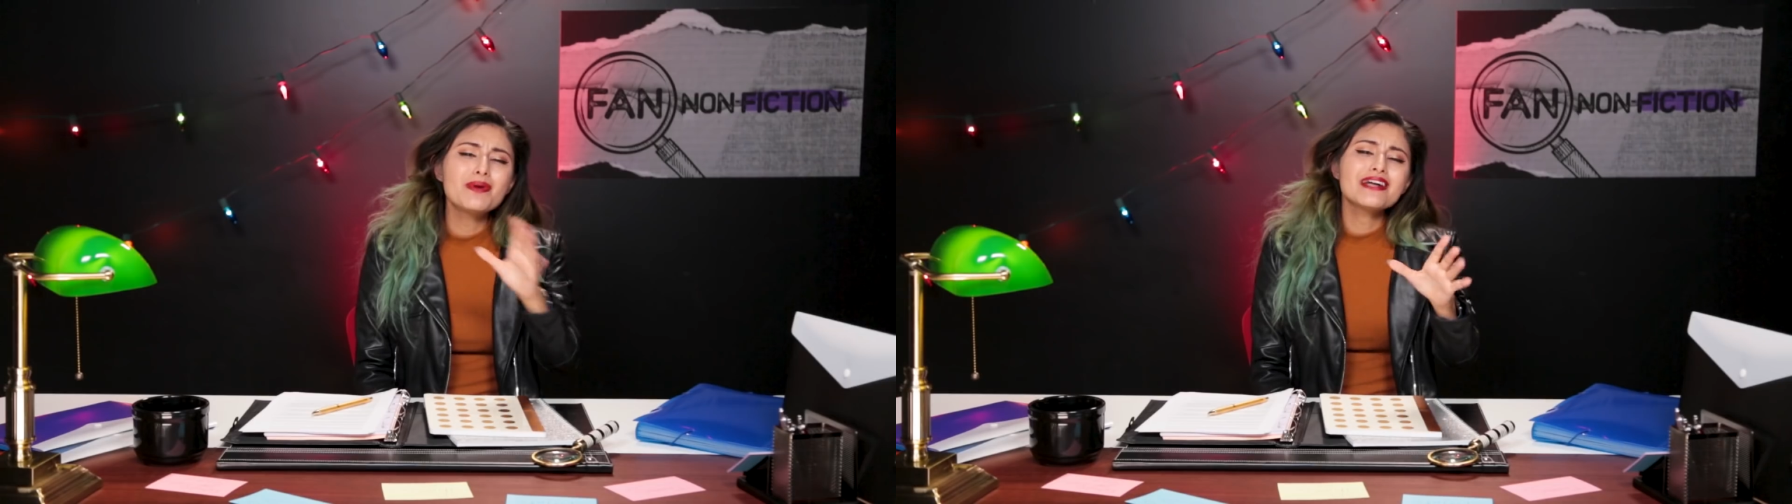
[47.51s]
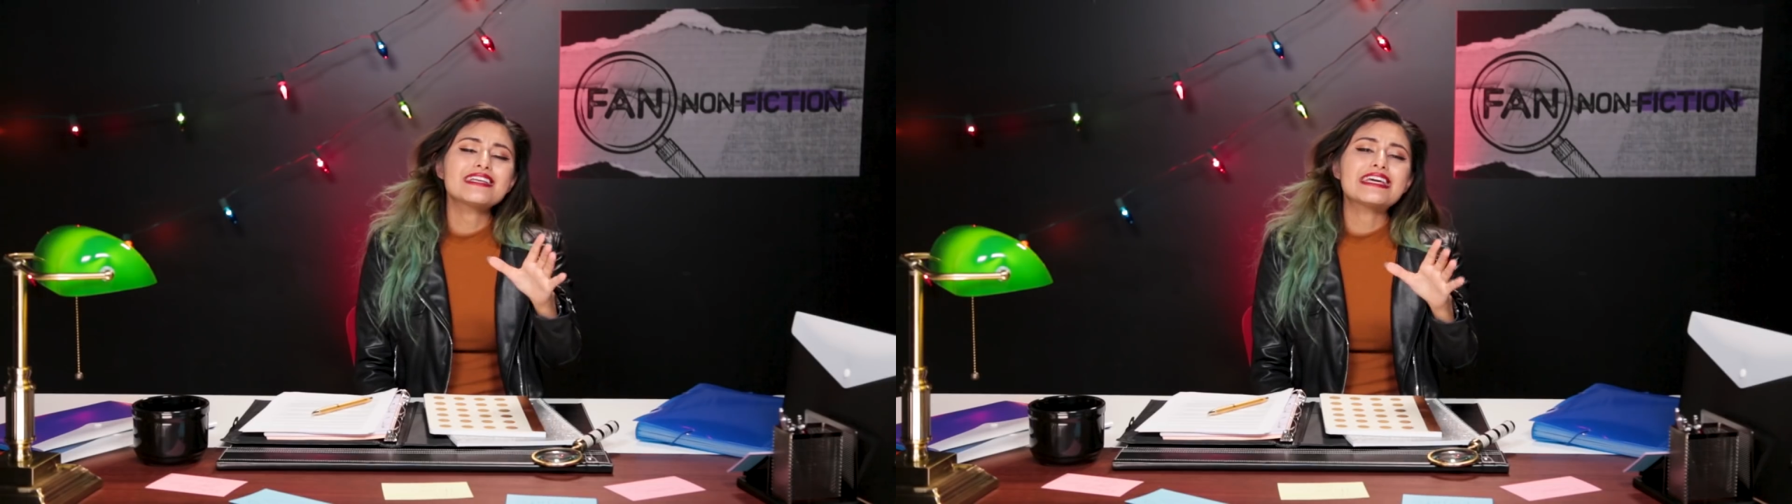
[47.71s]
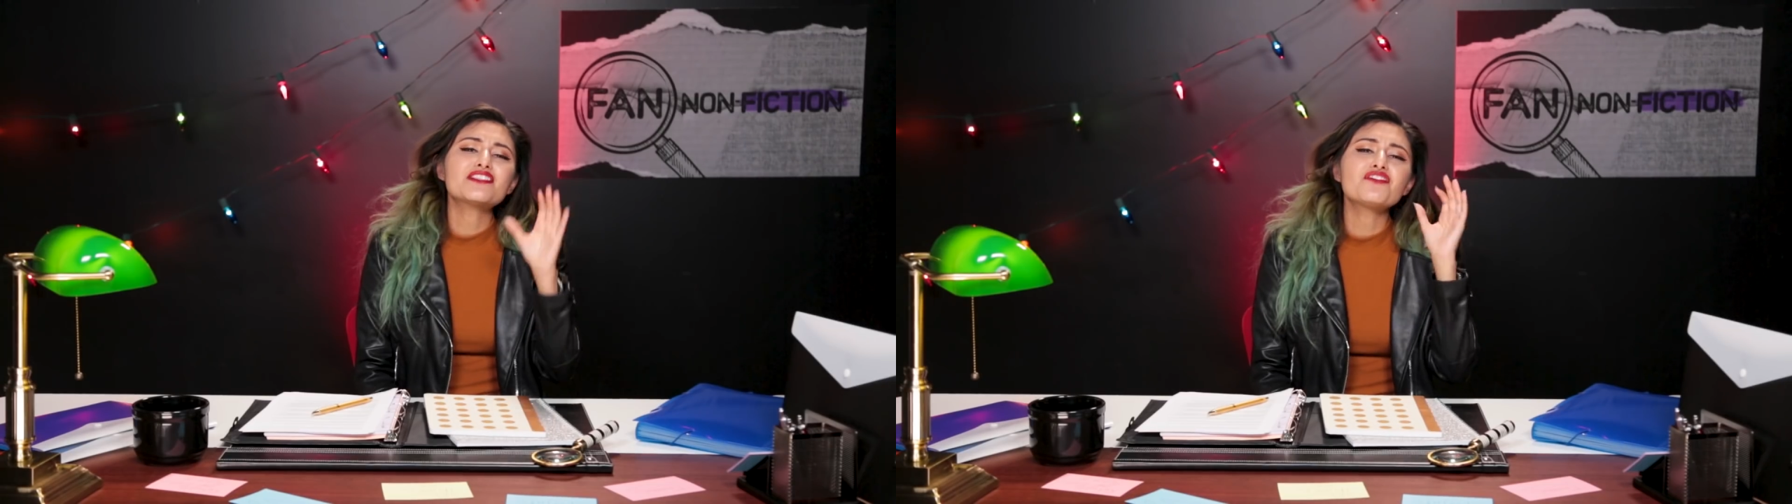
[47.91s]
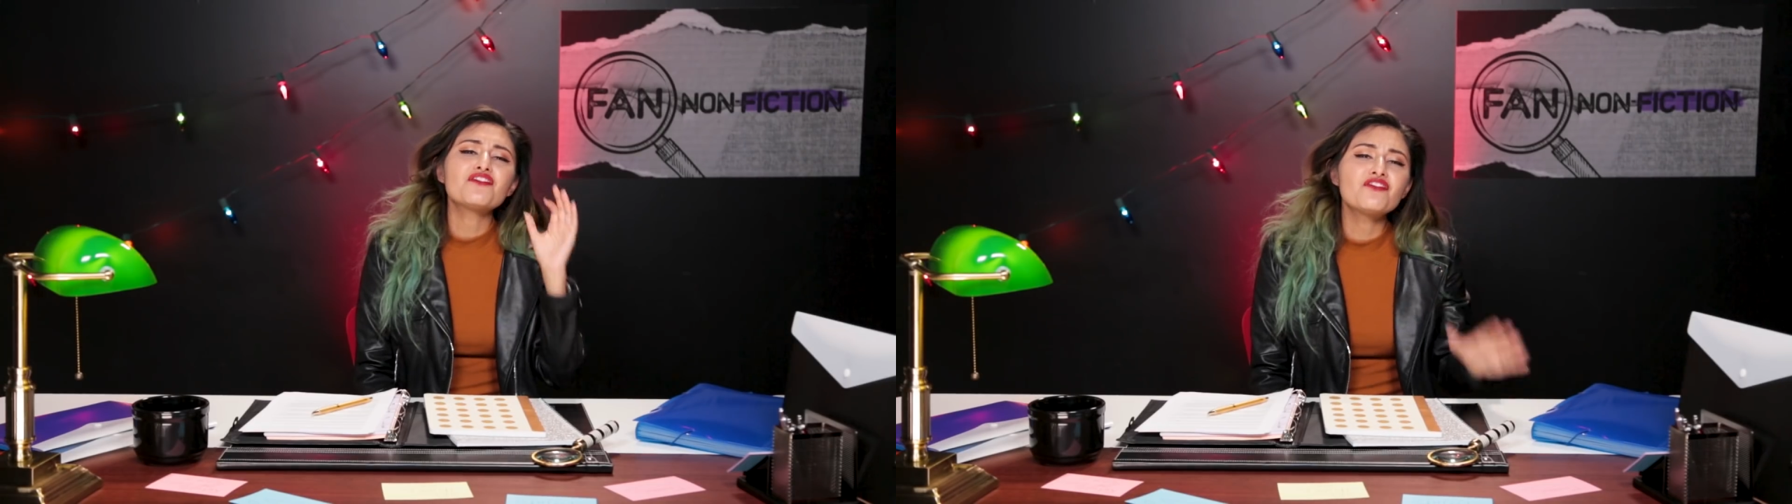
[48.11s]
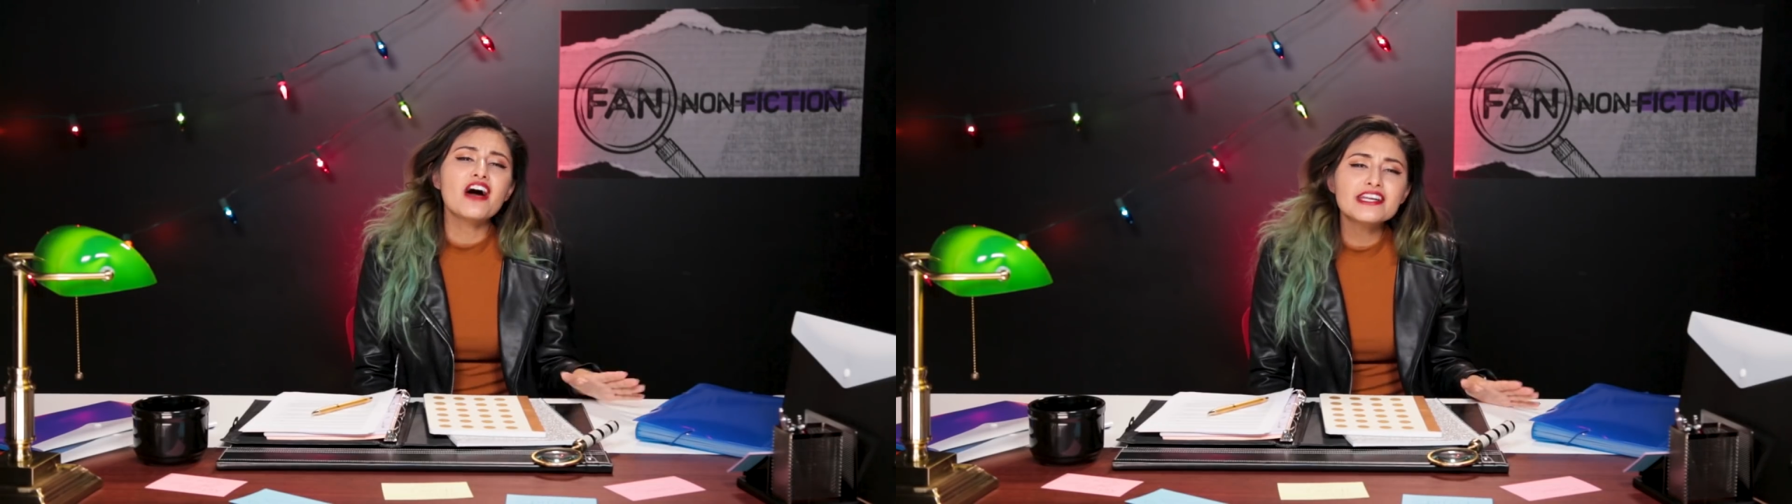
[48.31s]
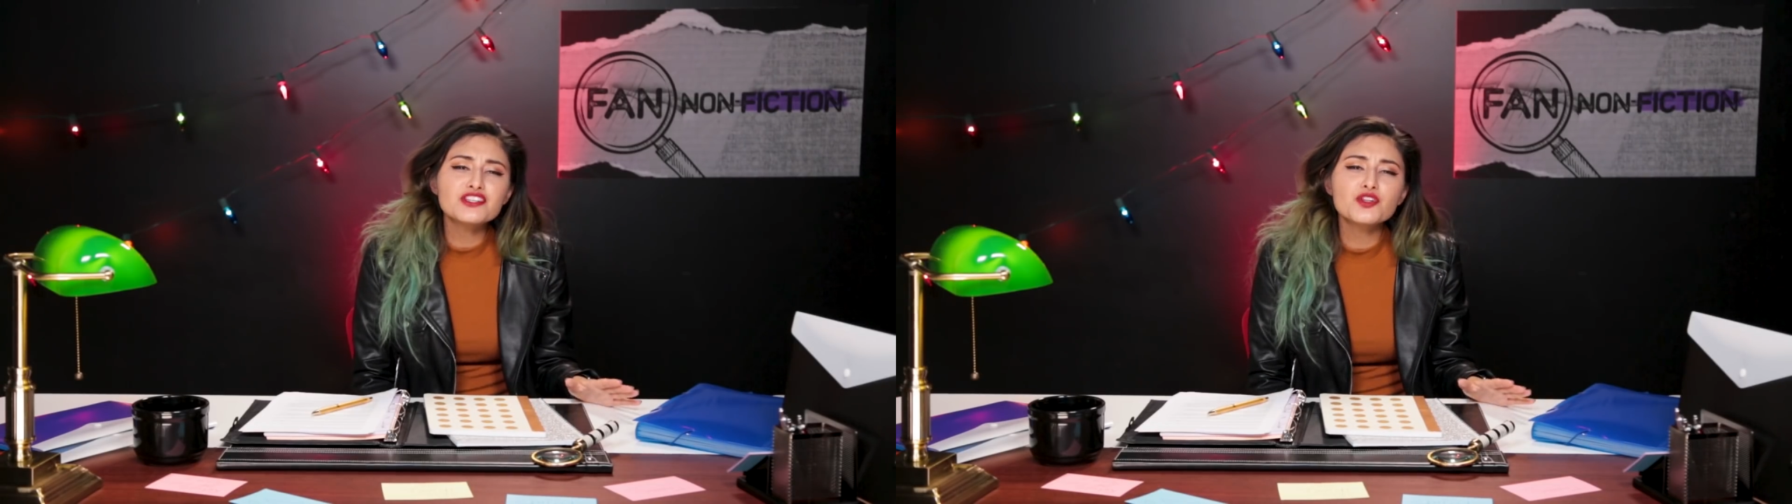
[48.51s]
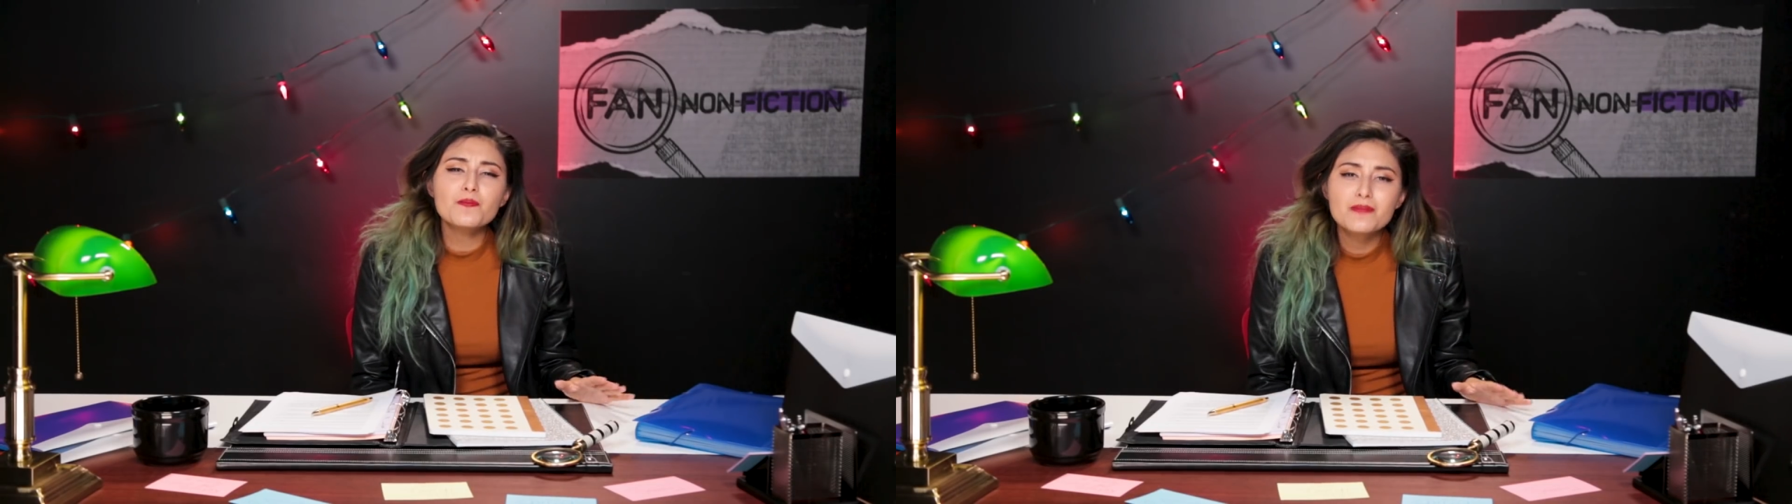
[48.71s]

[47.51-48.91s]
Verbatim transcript: But in the final